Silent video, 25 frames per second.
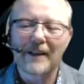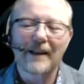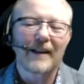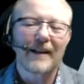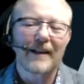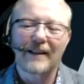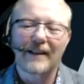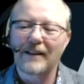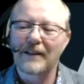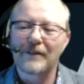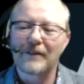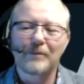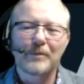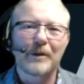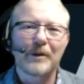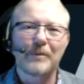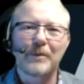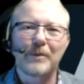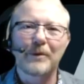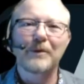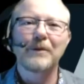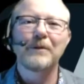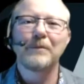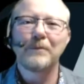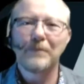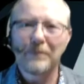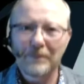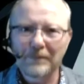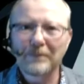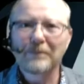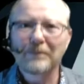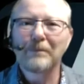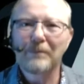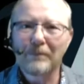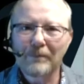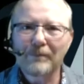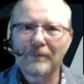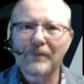I love people.
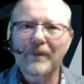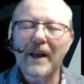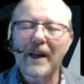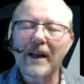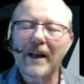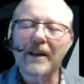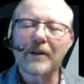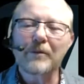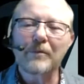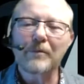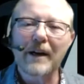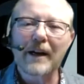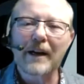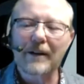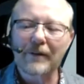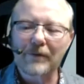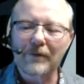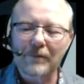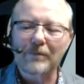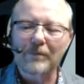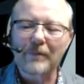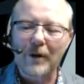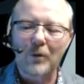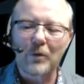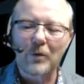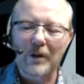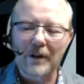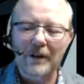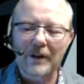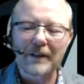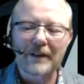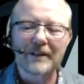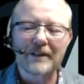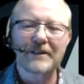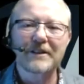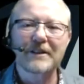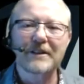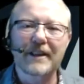And my
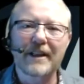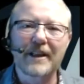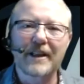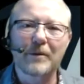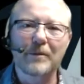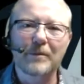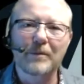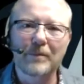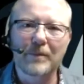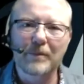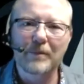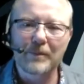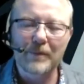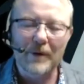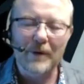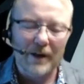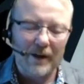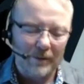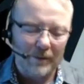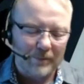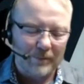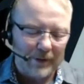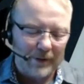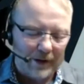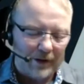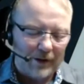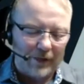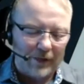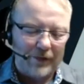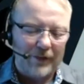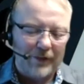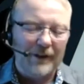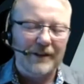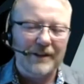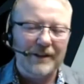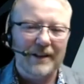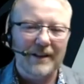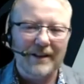willingness to keep being
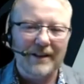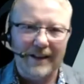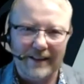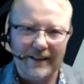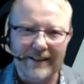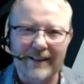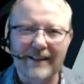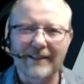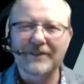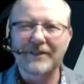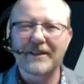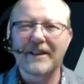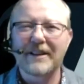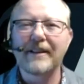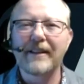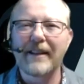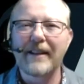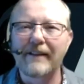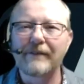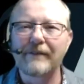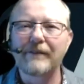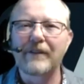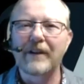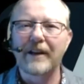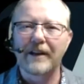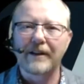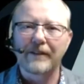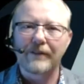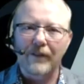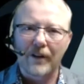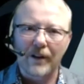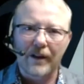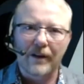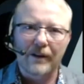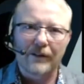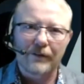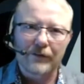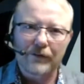authentic, like that's in that vein of love.